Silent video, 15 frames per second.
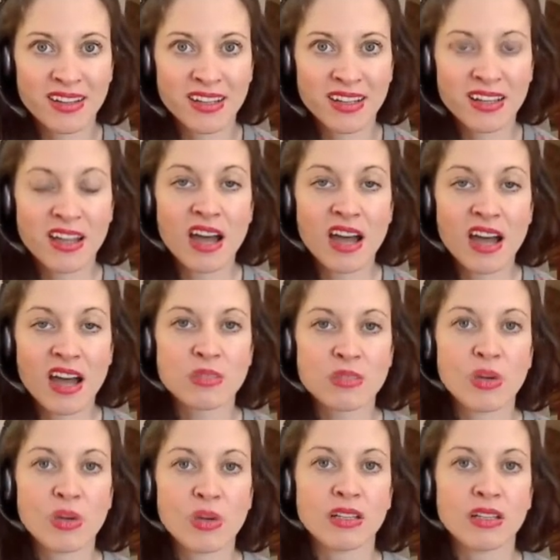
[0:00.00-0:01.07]
God's
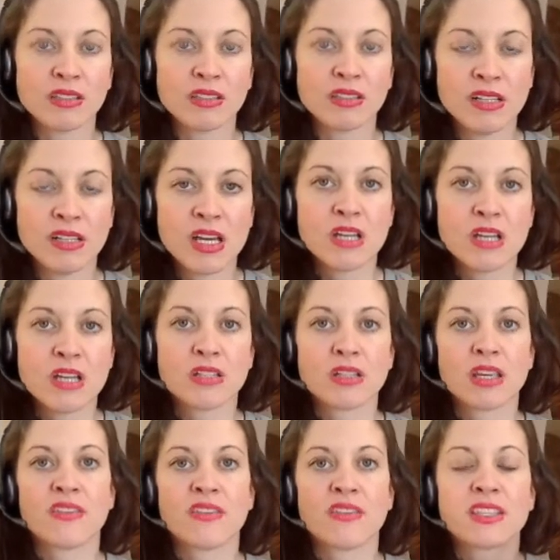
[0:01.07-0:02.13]
will to
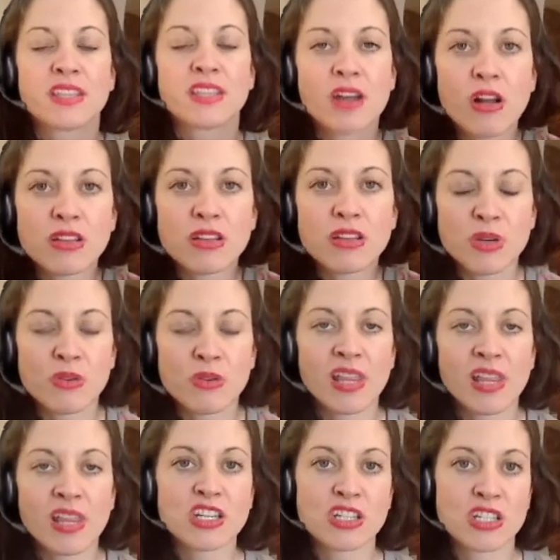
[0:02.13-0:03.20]
give us that ultimate
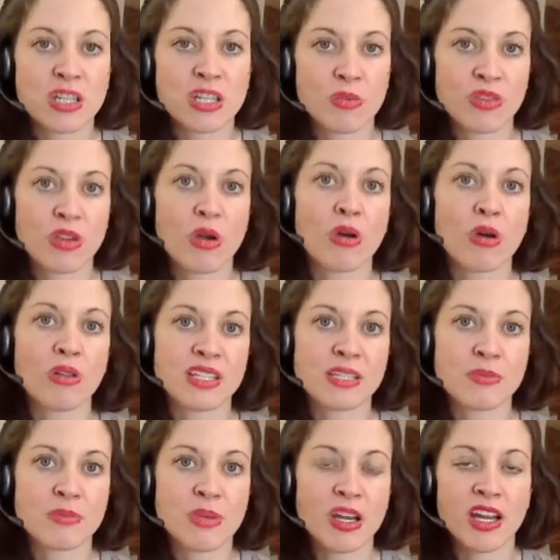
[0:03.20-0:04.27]
relationship with the Holy
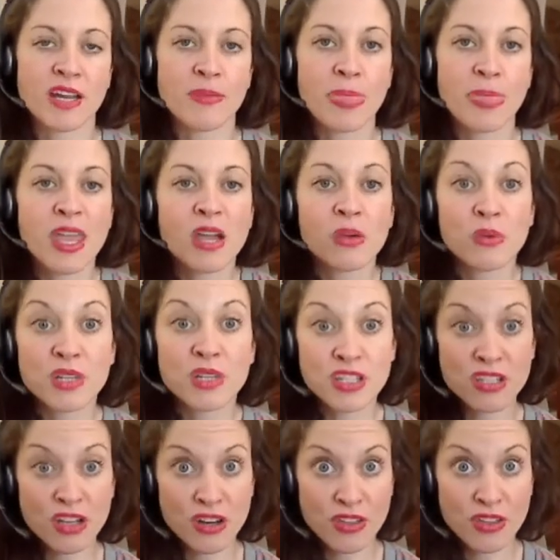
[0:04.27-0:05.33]
Spirit, which is
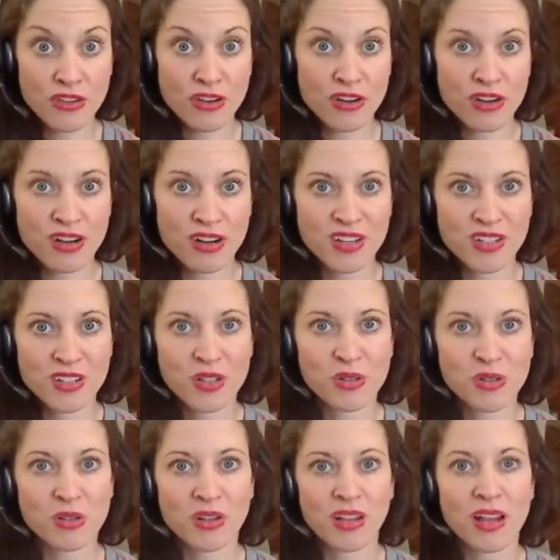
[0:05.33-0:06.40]
our third
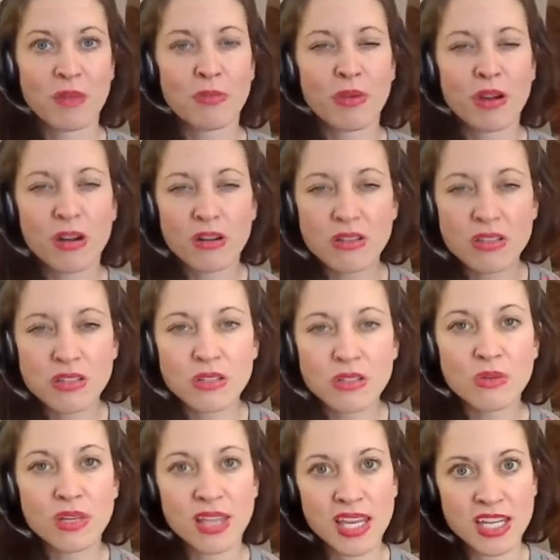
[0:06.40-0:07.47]
tool, a personal
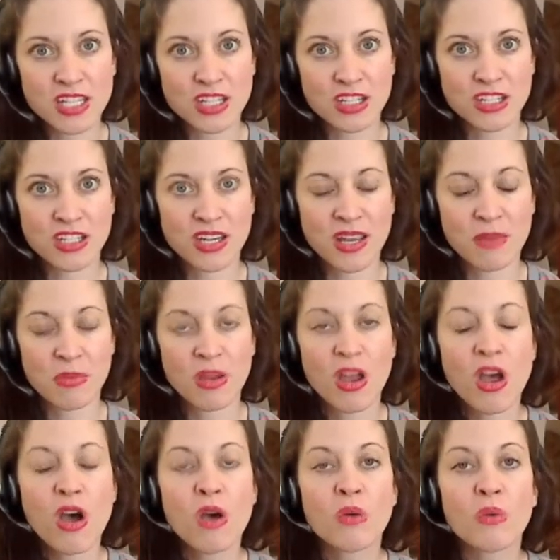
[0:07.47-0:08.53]
relationship
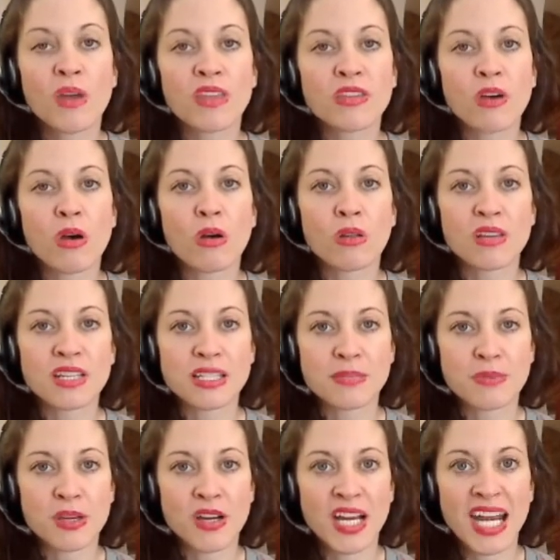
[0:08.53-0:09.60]
with the Holy
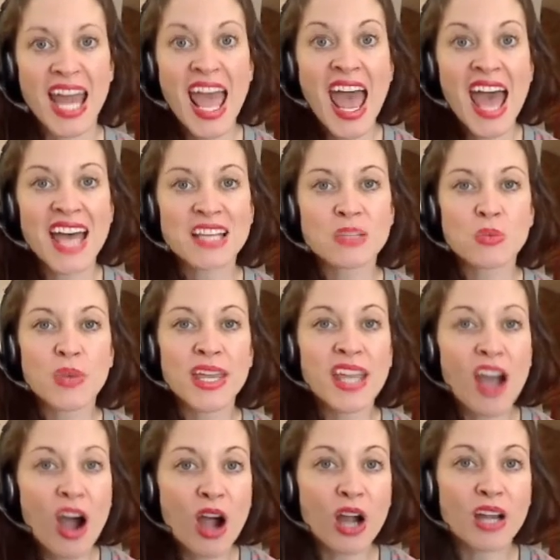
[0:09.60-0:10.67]
Spirit, as we
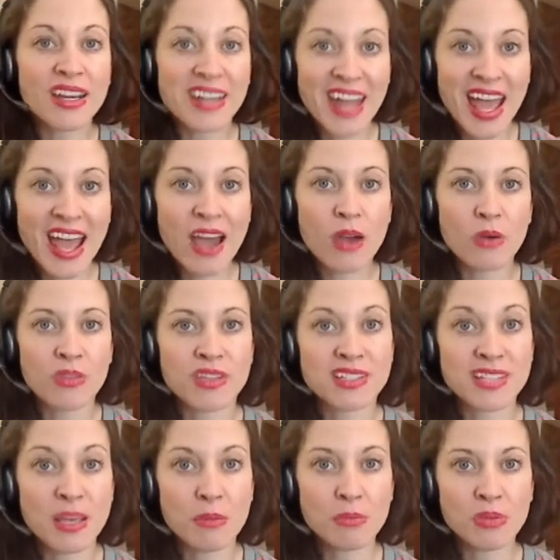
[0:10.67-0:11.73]
are now the
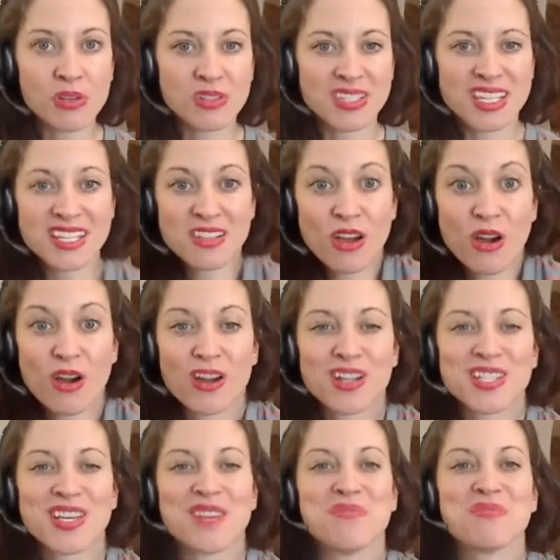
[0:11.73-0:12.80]
temples. These are our
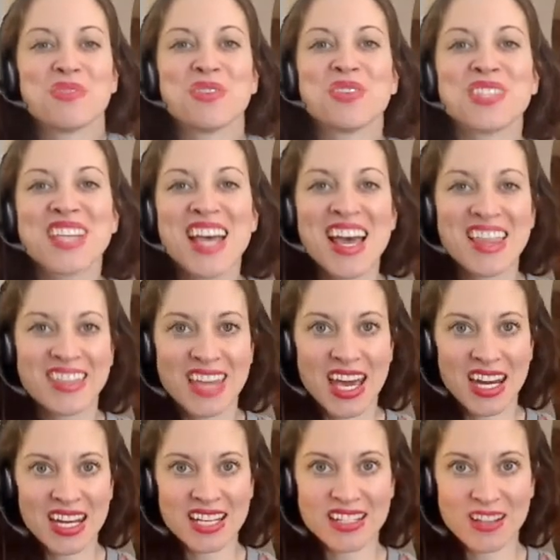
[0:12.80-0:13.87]
temples.
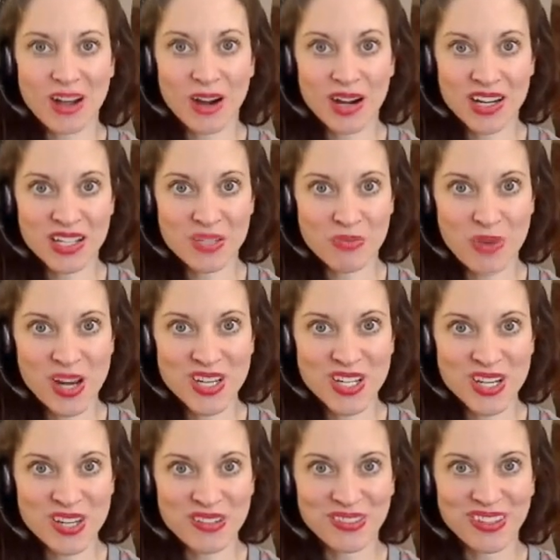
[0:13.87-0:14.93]
That is our
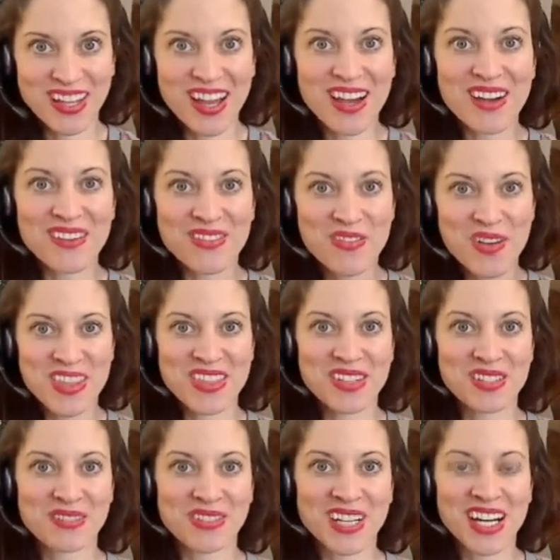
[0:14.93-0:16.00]
expression of love with the
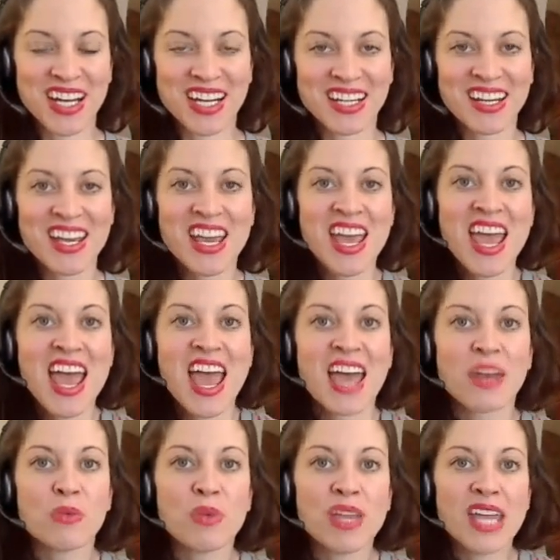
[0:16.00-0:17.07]
divine.
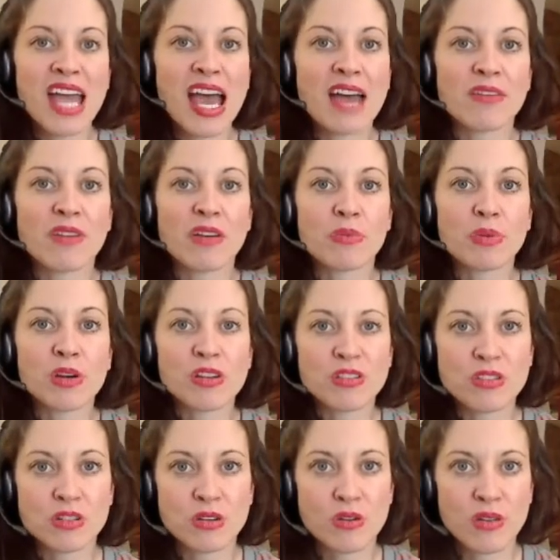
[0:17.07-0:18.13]
And we have a
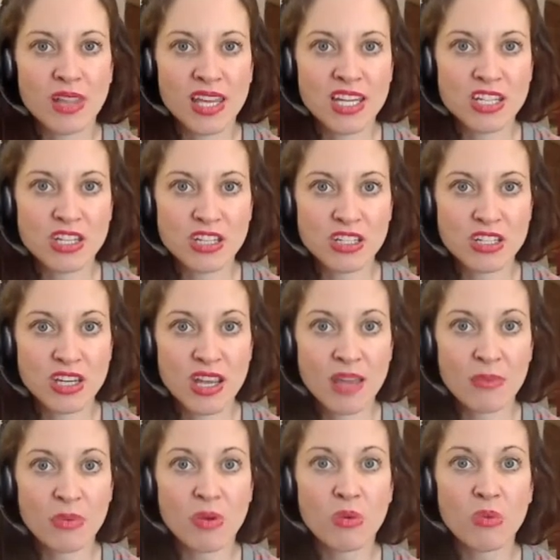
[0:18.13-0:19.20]
personal
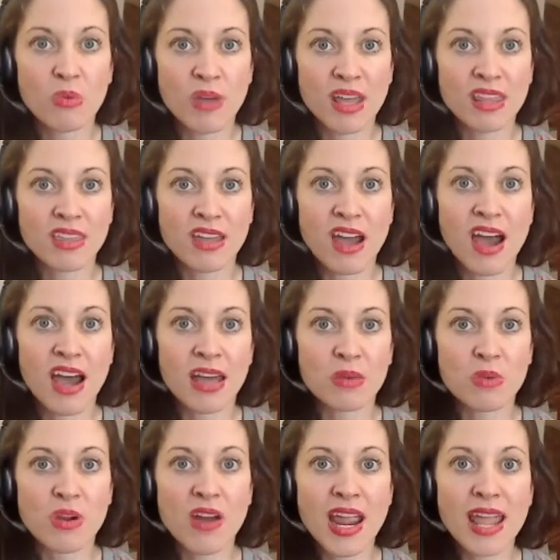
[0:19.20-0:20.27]
relationship with God.
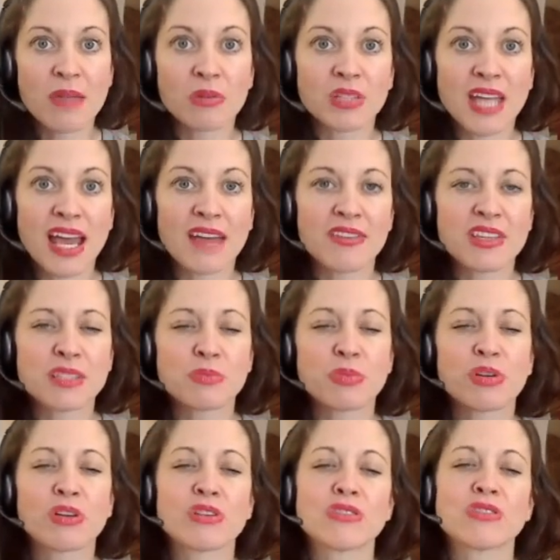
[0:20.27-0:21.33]
We are able to have this
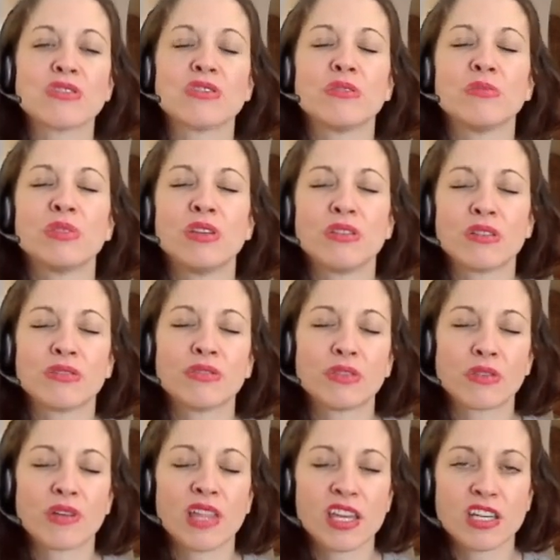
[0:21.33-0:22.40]
personal, beautiful
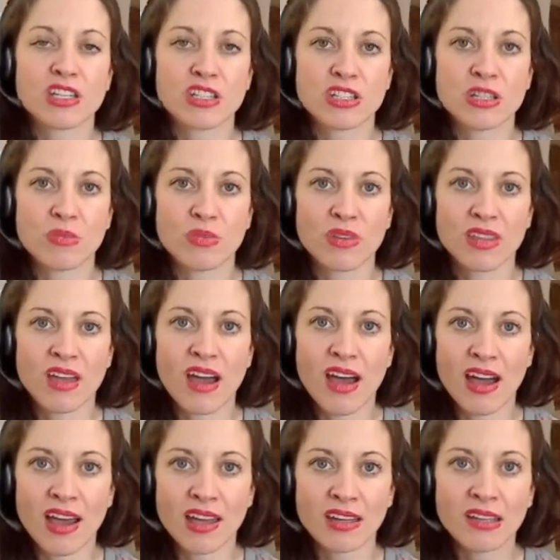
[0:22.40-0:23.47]
relationship with
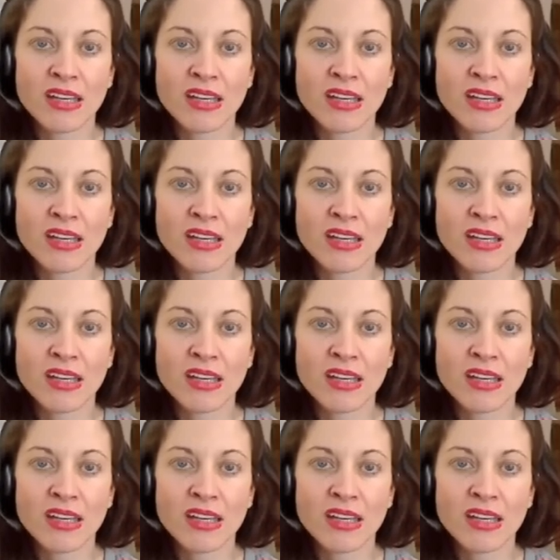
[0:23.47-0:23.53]
God.